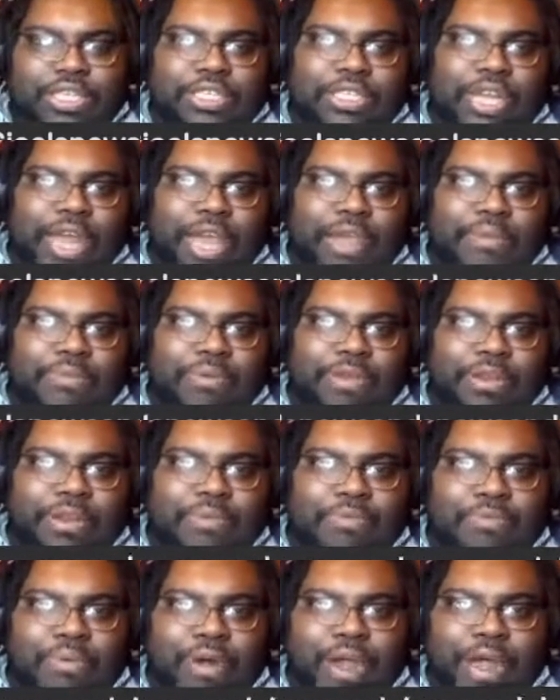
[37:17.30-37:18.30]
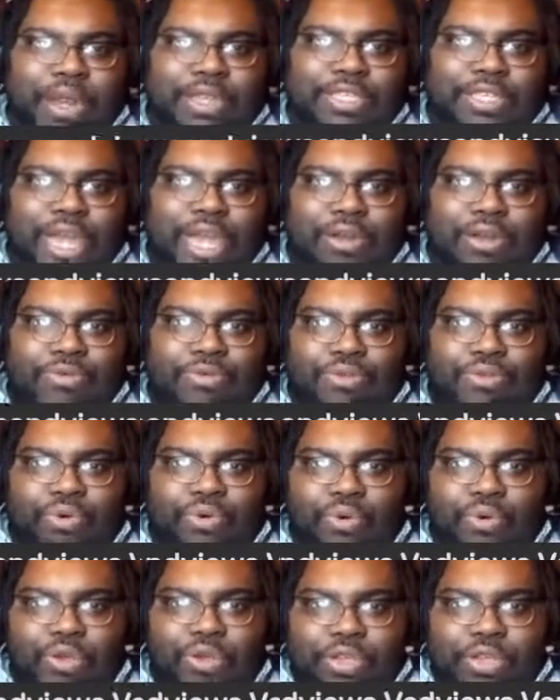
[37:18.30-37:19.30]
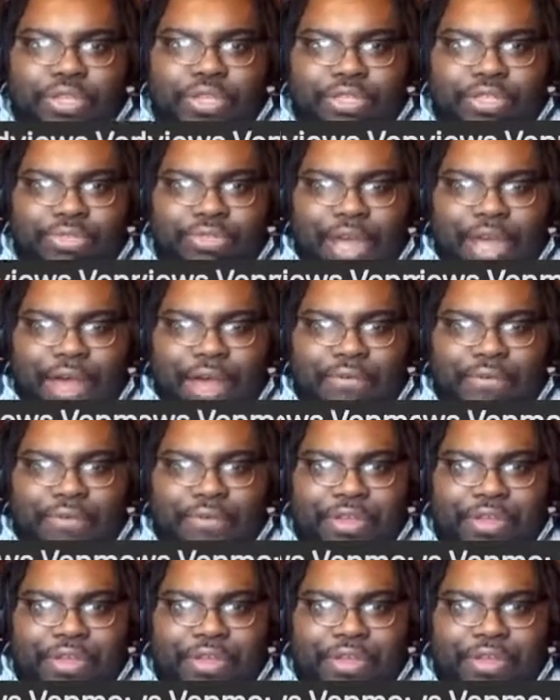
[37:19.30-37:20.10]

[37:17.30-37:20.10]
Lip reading: like when LeBron is not on the court because he was out for